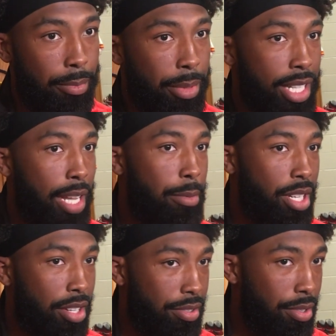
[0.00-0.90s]
being able
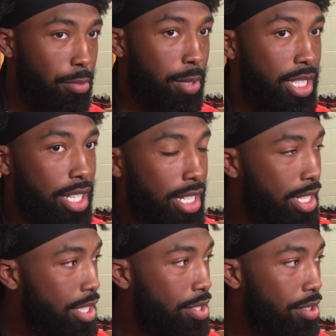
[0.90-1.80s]
to go through weeks like
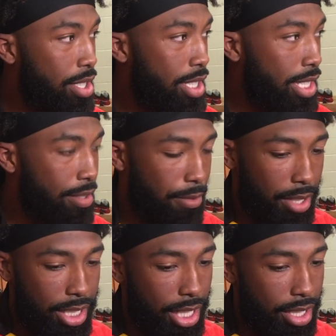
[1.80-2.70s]
this during the season
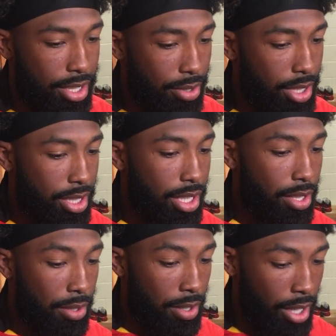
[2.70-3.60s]
for each other. So it's still,